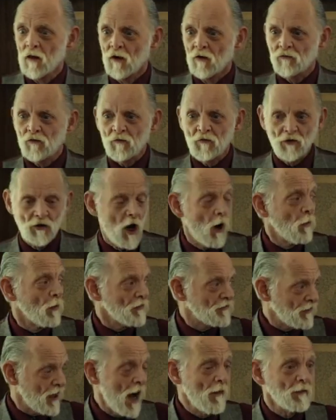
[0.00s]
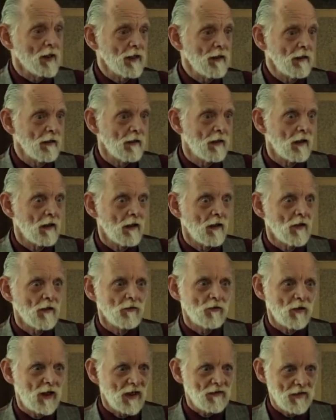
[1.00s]
So if you know what's coming,
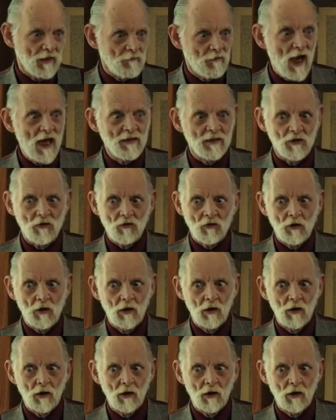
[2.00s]
you get the advantage.